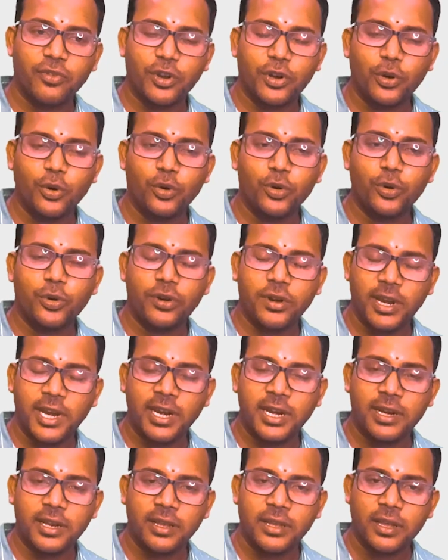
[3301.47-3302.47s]
for you to
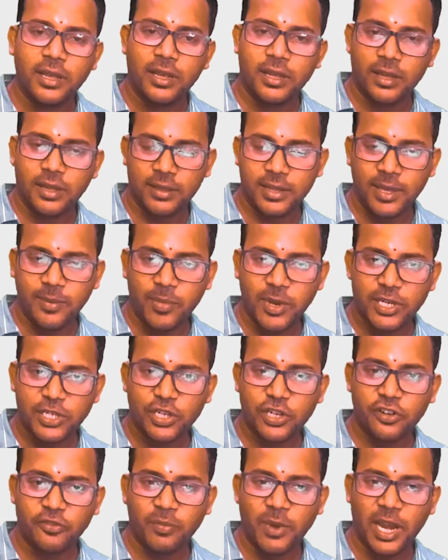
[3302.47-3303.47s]
treat the
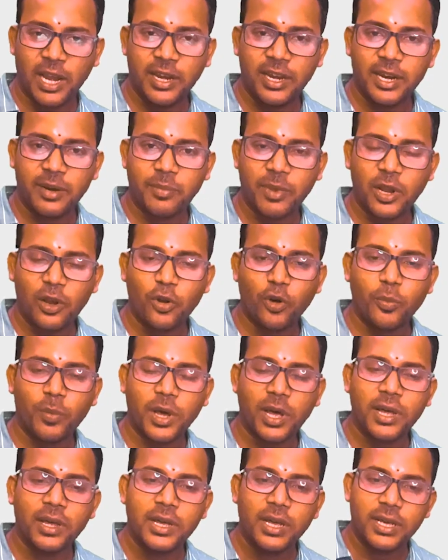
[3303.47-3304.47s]
patient of malignant
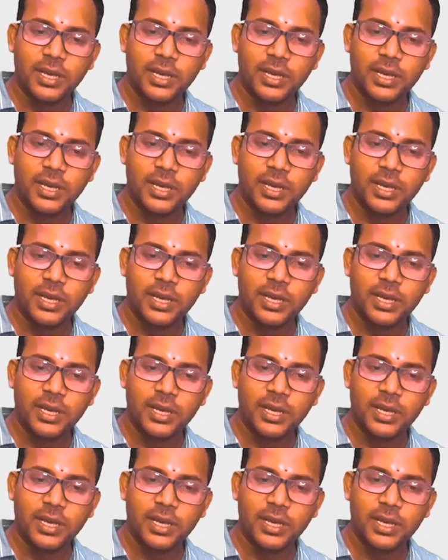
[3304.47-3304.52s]
melanoma.